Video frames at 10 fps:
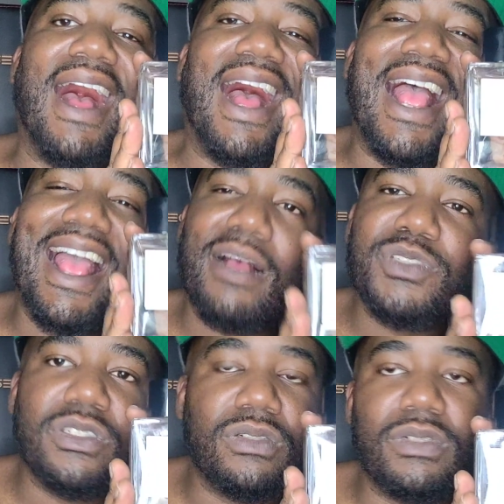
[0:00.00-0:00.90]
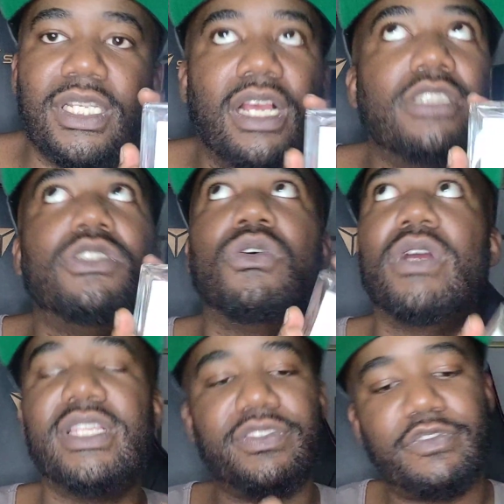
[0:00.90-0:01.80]
I absolutely
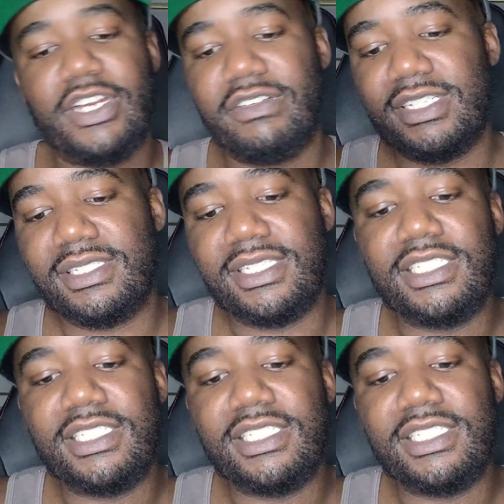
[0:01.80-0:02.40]
adore this fragrance.